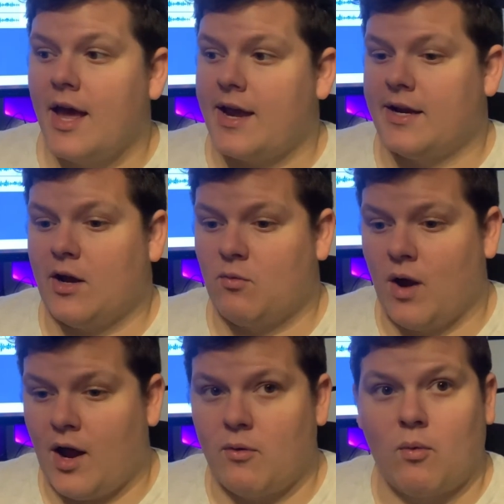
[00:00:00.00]
and
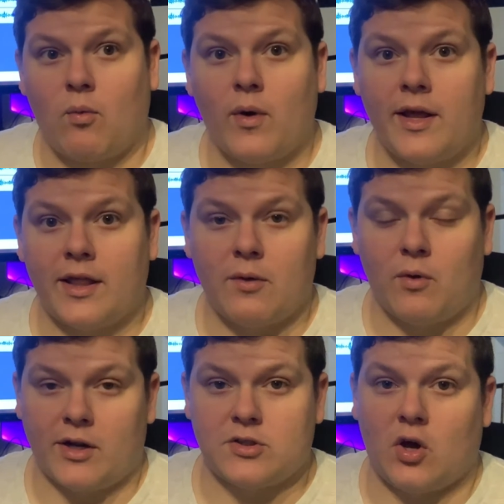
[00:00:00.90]
I really
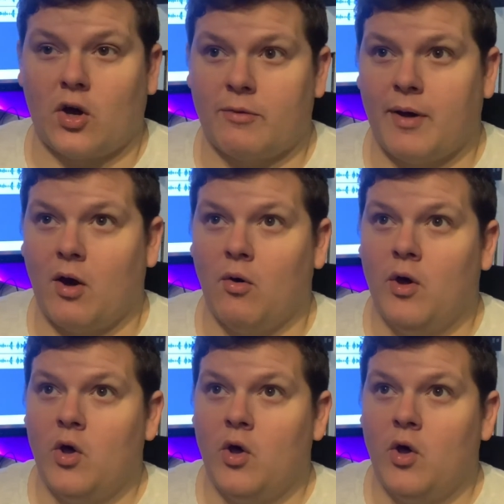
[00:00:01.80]
want to talk about